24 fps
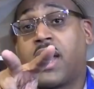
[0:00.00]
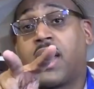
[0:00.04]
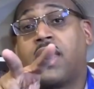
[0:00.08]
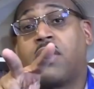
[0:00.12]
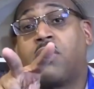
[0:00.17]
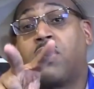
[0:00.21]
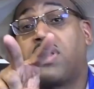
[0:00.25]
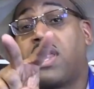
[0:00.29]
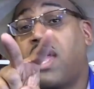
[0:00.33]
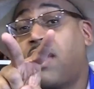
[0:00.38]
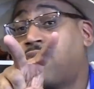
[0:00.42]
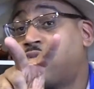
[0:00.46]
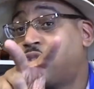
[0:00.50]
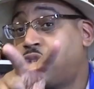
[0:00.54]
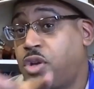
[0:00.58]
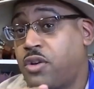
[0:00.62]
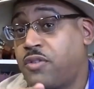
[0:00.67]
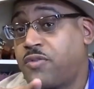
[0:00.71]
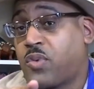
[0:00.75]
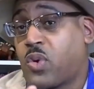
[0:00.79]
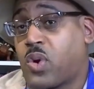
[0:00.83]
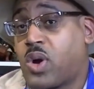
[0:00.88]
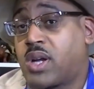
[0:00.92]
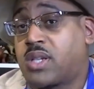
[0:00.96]
And the reason they have two
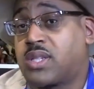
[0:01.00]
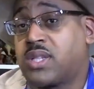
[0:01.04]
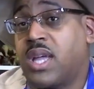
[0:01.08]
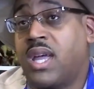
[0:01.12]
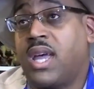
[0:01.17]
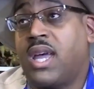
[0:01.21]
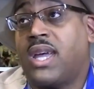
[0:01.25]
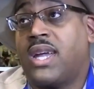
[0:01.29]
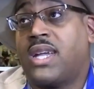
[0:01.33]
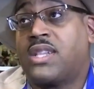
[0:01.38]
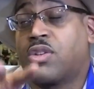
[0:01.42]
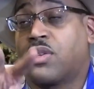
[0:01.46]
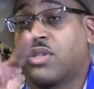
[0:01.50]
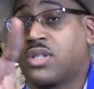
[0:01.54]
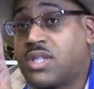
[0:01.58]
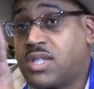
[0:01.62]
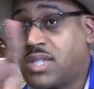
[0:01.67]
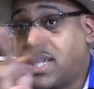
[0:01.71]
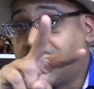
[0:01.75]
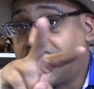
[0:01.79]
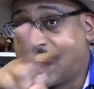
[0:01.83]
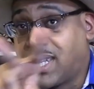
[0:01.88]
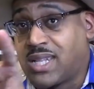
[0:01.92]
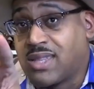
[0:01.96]
forks is they're
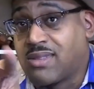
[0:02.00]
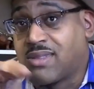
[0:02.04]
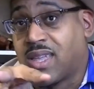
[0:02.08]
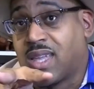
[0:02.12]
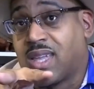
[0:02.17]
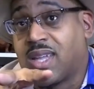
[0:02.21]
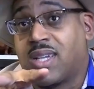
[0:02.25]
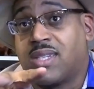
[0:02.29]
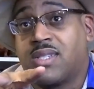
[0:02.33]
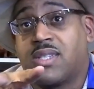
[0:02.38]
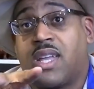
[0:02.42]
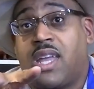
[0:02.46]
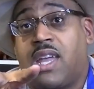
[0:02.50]
sensing things.